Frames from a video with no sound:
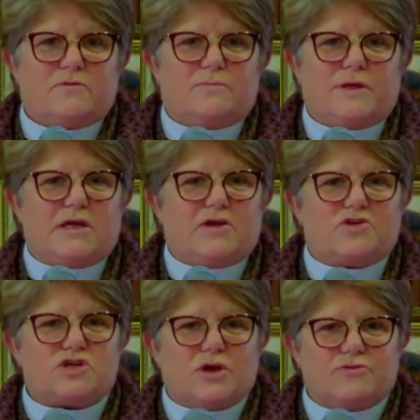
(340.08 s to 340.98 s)
to be
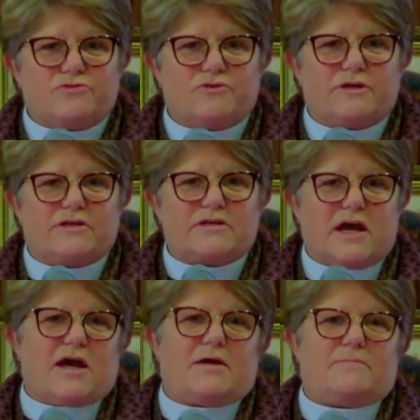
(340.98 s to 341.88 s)
a shelter in a
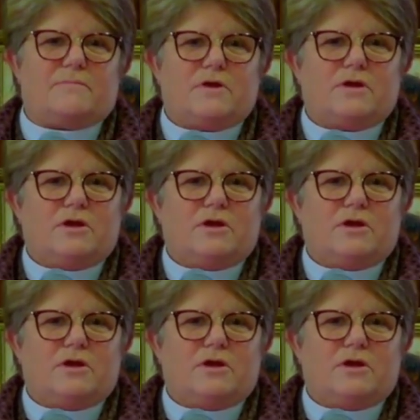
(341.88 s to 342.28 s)
time,